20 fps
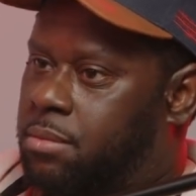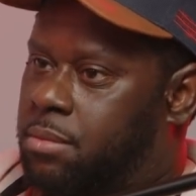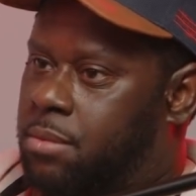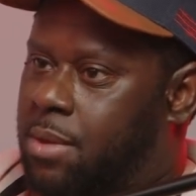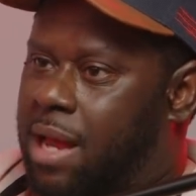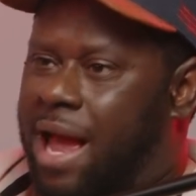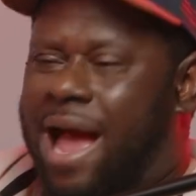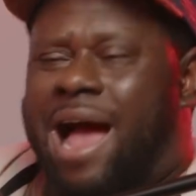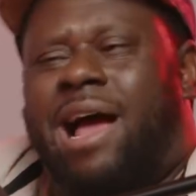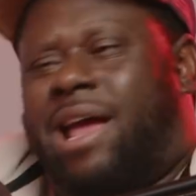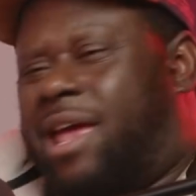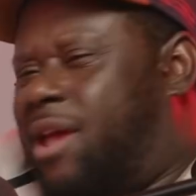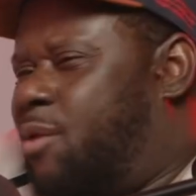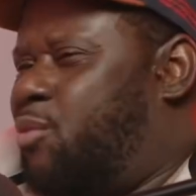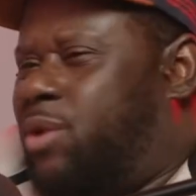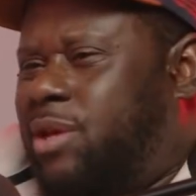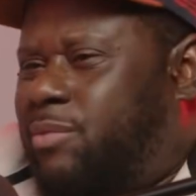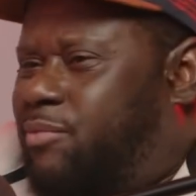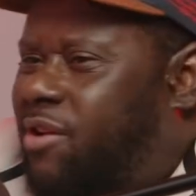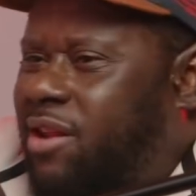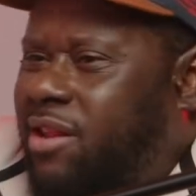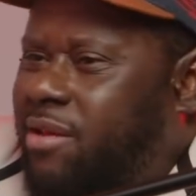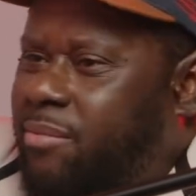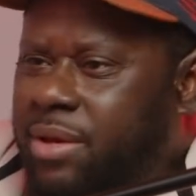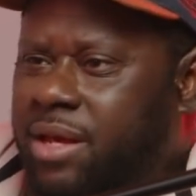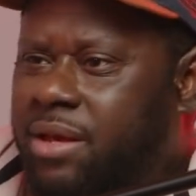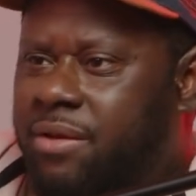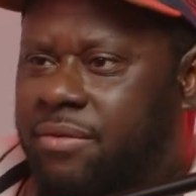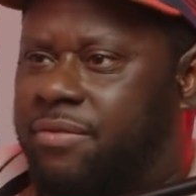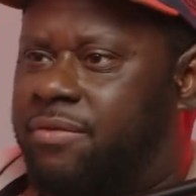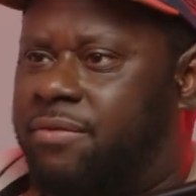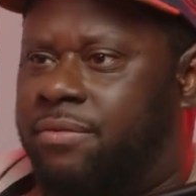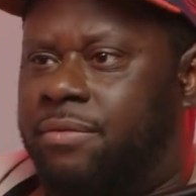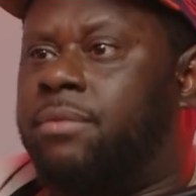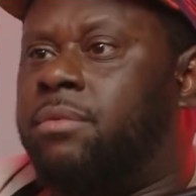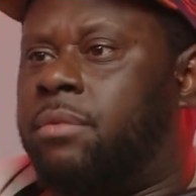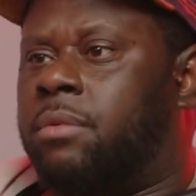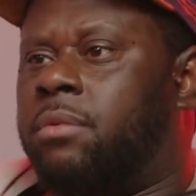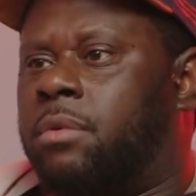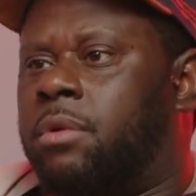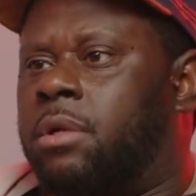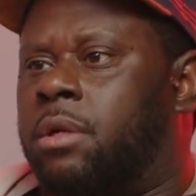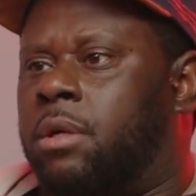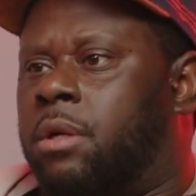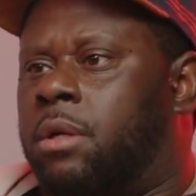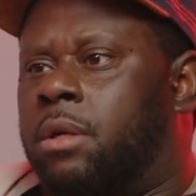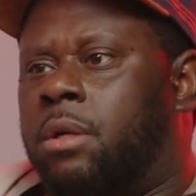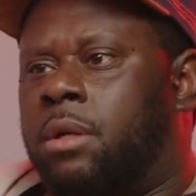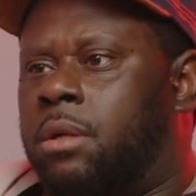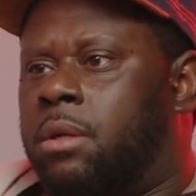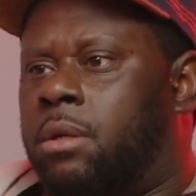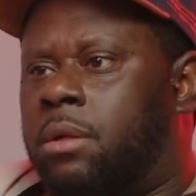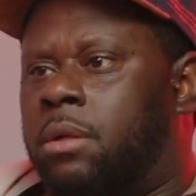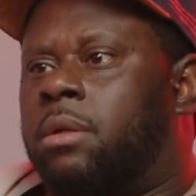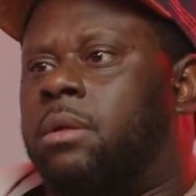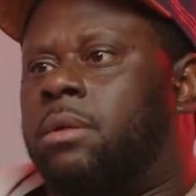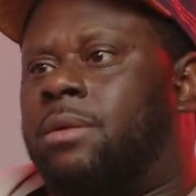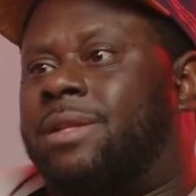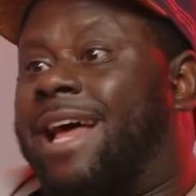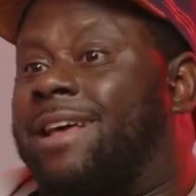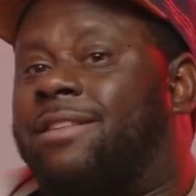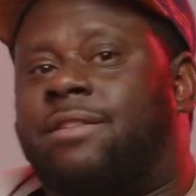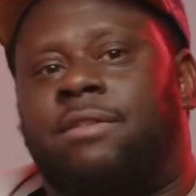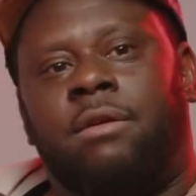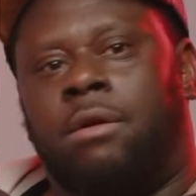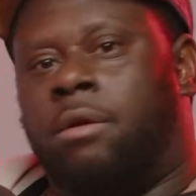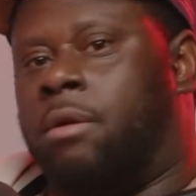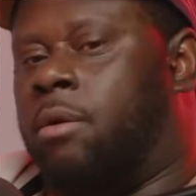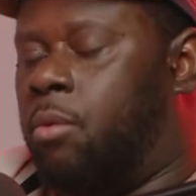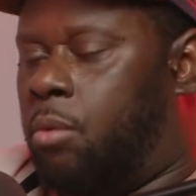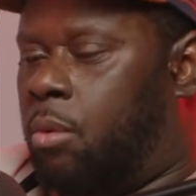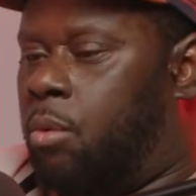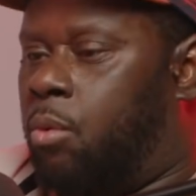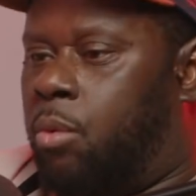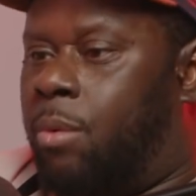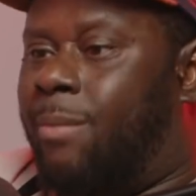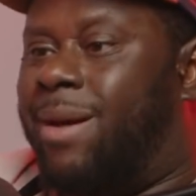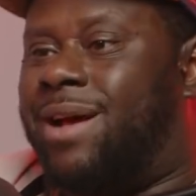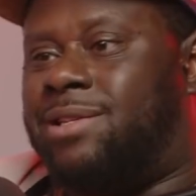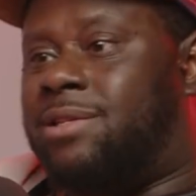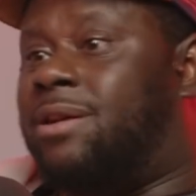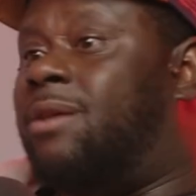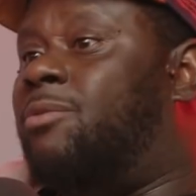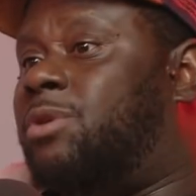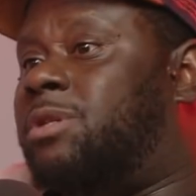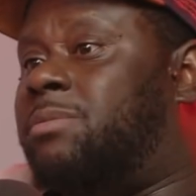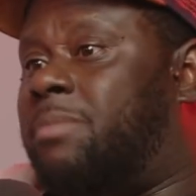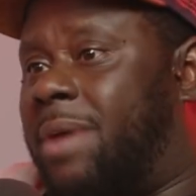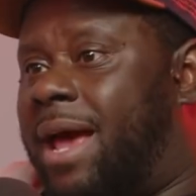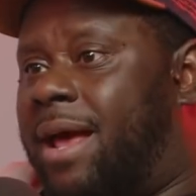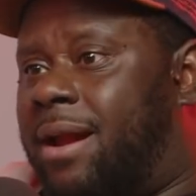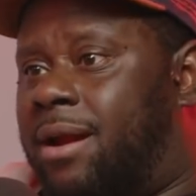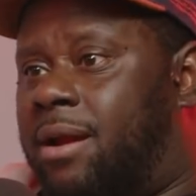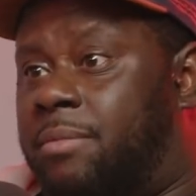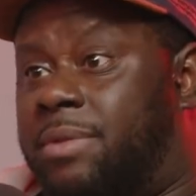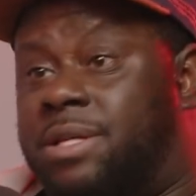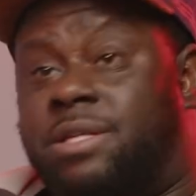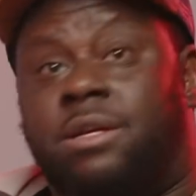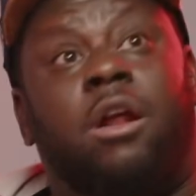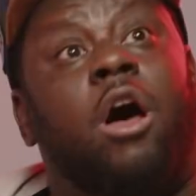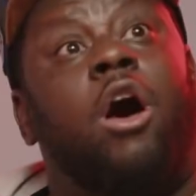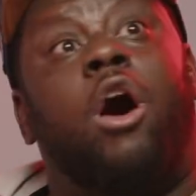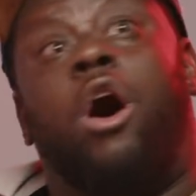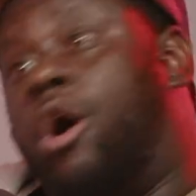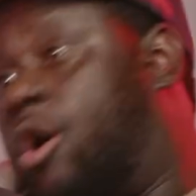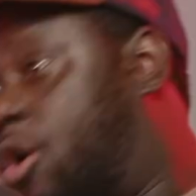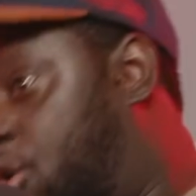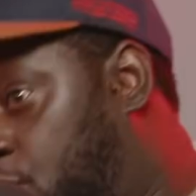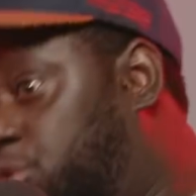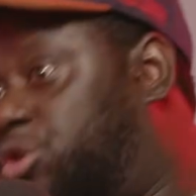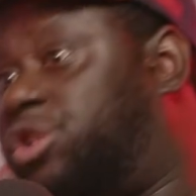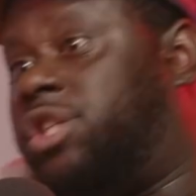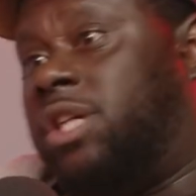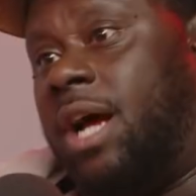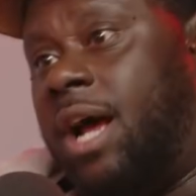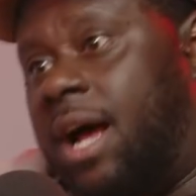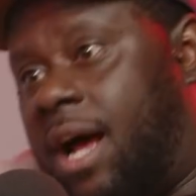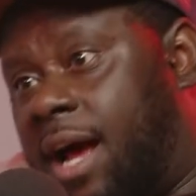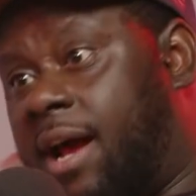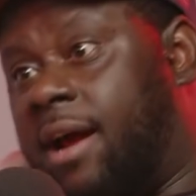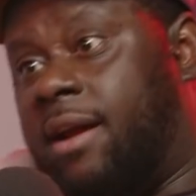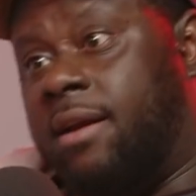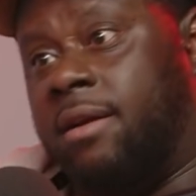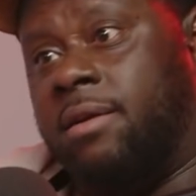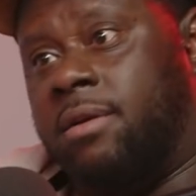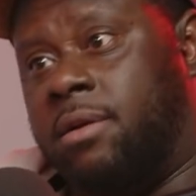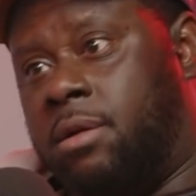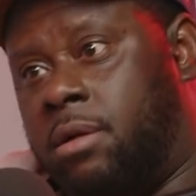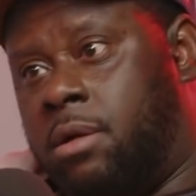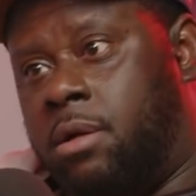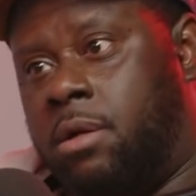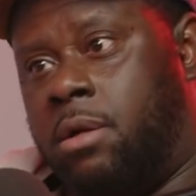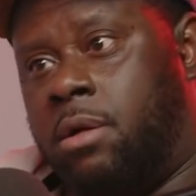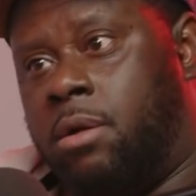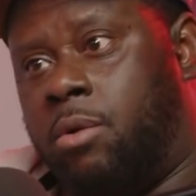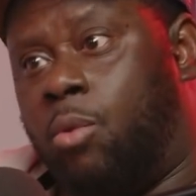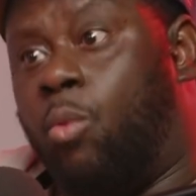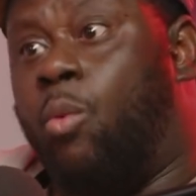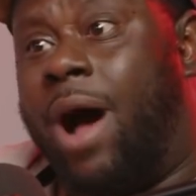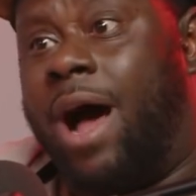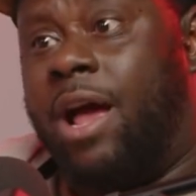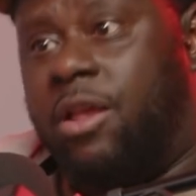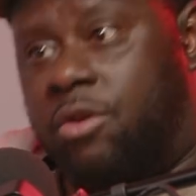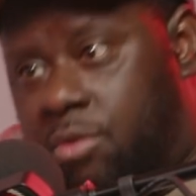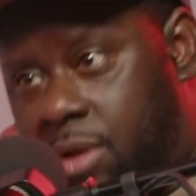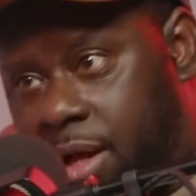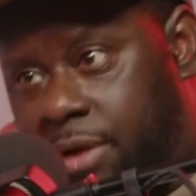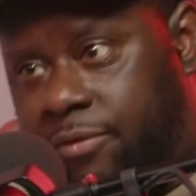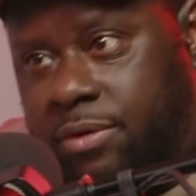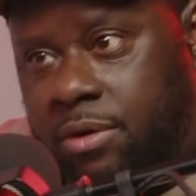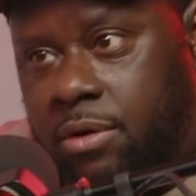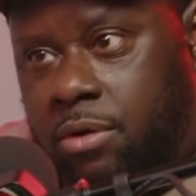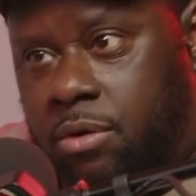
How can we really beef? Yeah, never beef. That's when my son was mad at him. He said, "Uncle Sean, mm. why you left?